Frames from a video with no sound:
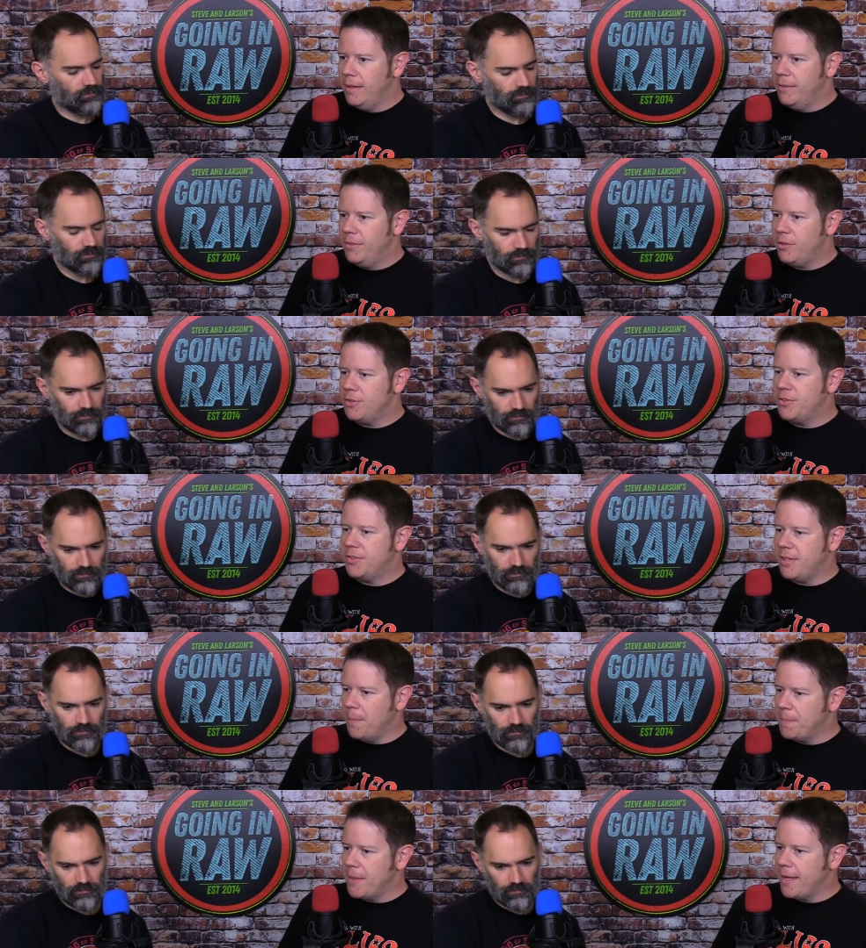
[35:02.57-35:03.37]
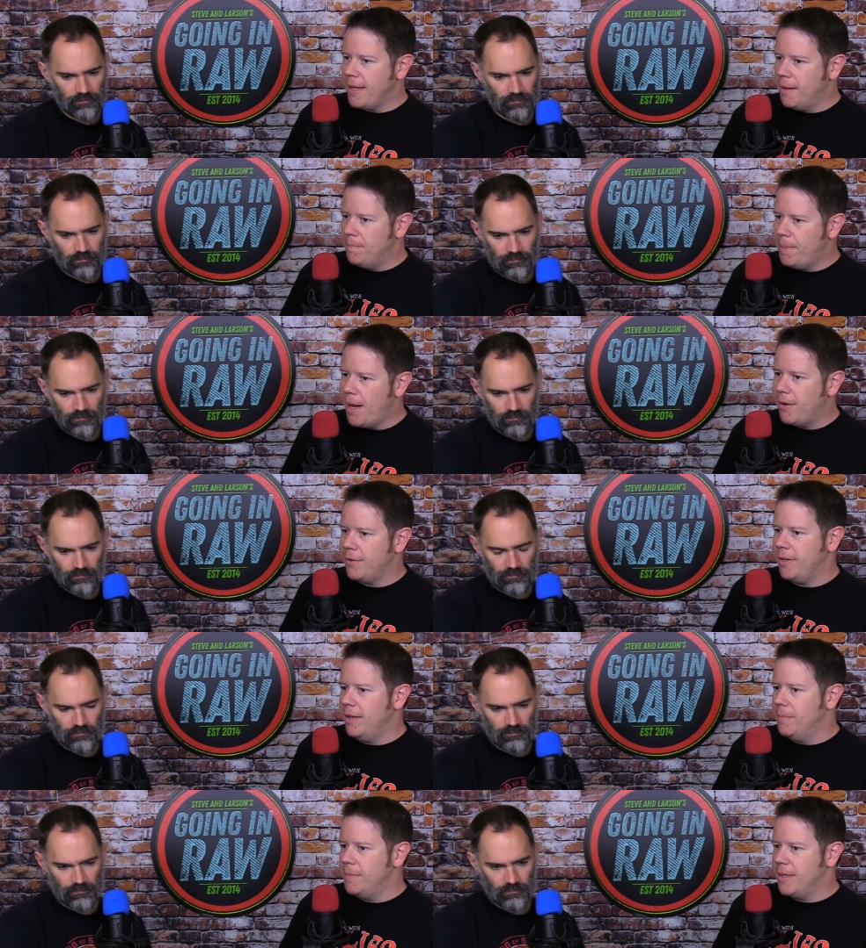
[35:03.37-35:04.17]
Speaker 1: there's something about
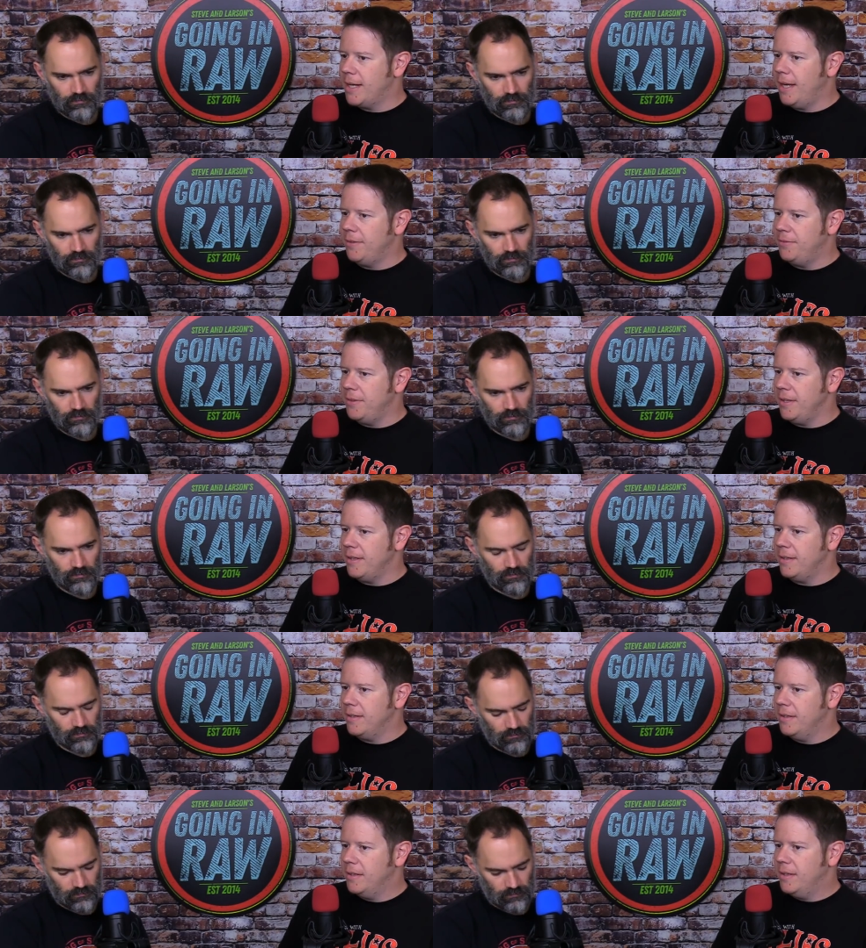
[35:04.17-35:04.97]
him that I think